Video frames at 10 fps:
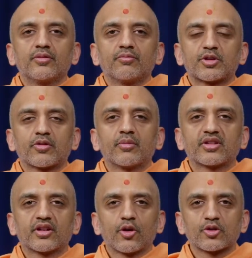
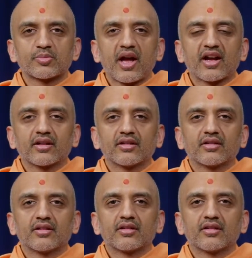Vishwamitra goes back
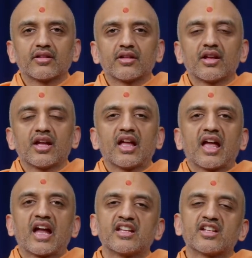
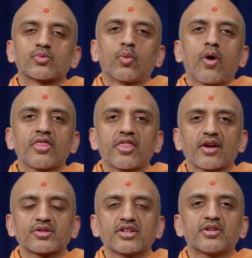and he does
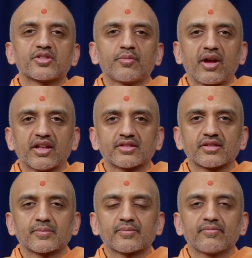1,000 years of
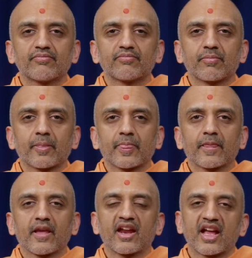penance.
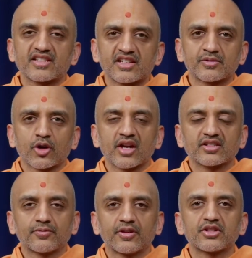And as he's trying
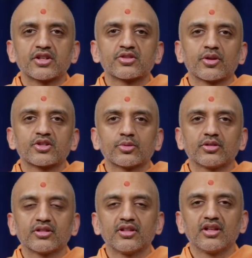to finish his
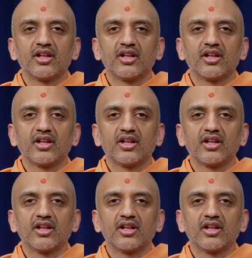ritual,